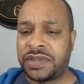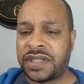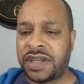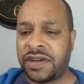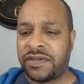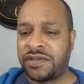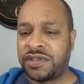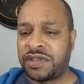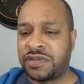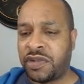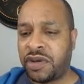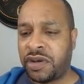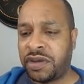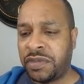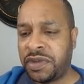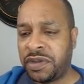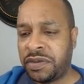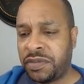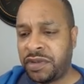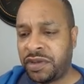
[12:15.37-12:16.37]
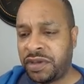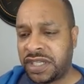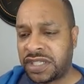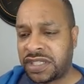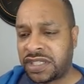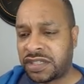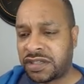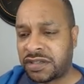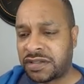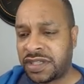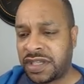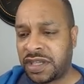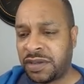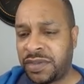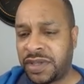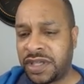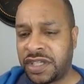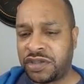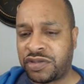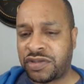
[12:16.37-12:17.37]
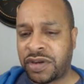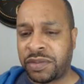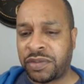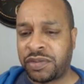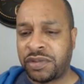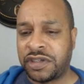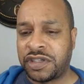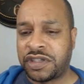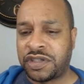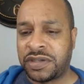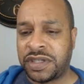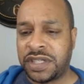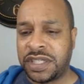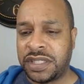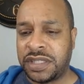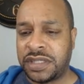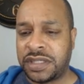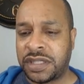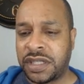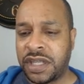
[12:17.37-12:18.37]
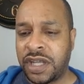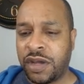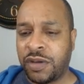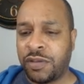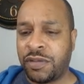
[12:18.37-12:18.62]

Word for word: Several small munitions are seen being dropped through the trees,